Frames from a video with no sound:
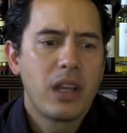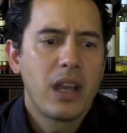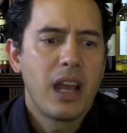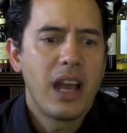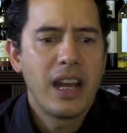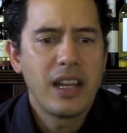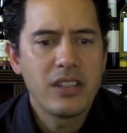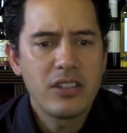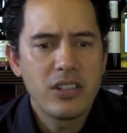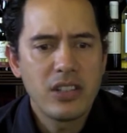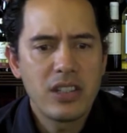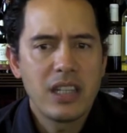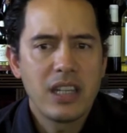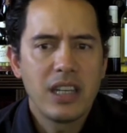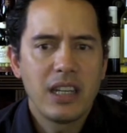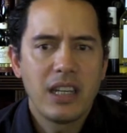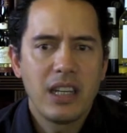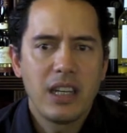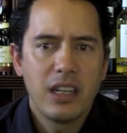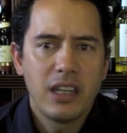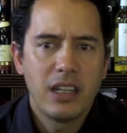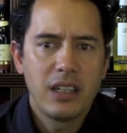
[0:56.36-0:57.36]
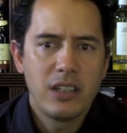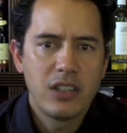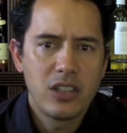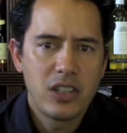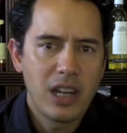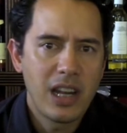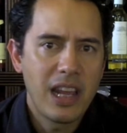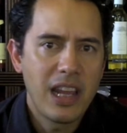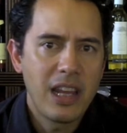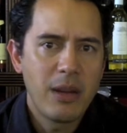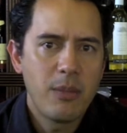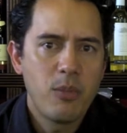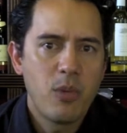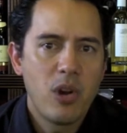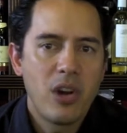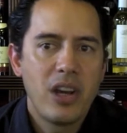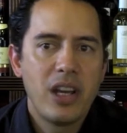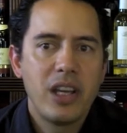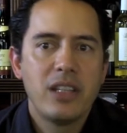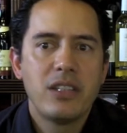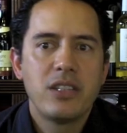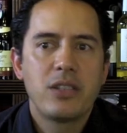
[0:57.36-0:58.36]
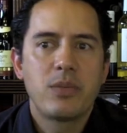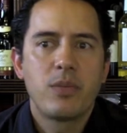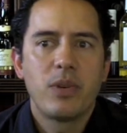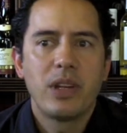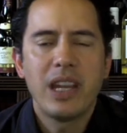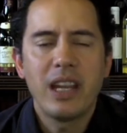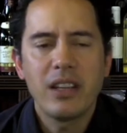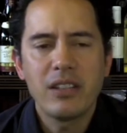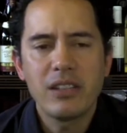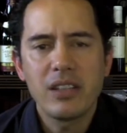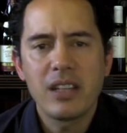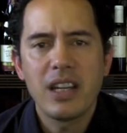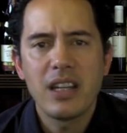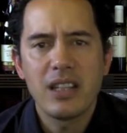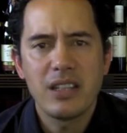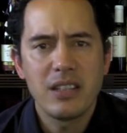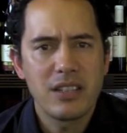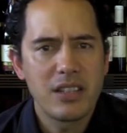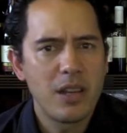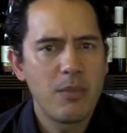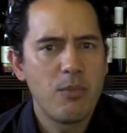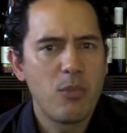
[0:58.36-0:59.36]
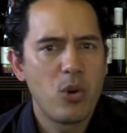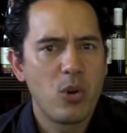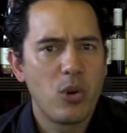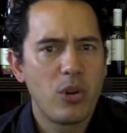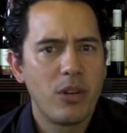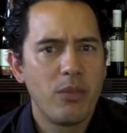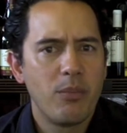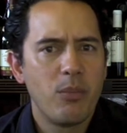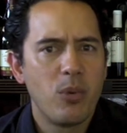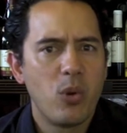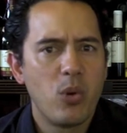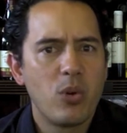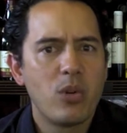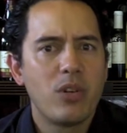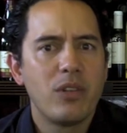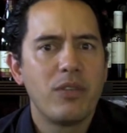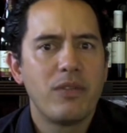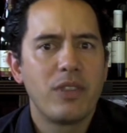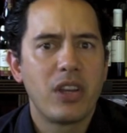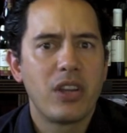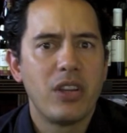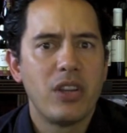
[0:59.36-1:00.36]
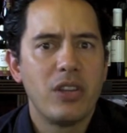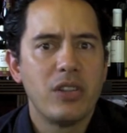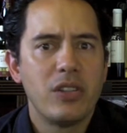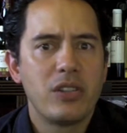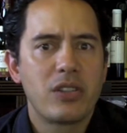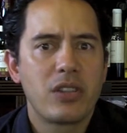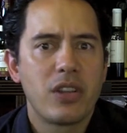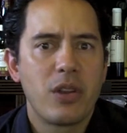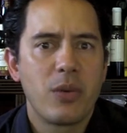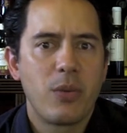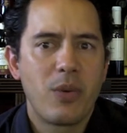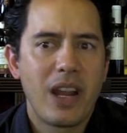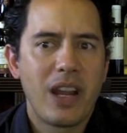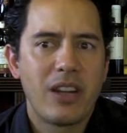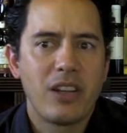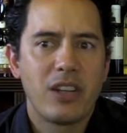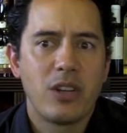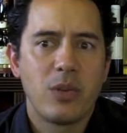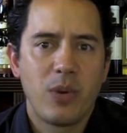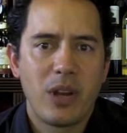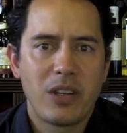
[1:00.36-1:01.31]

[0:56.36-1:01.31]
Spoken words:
Argentinian and Chilean wines, we're now starting to see more and more of those around in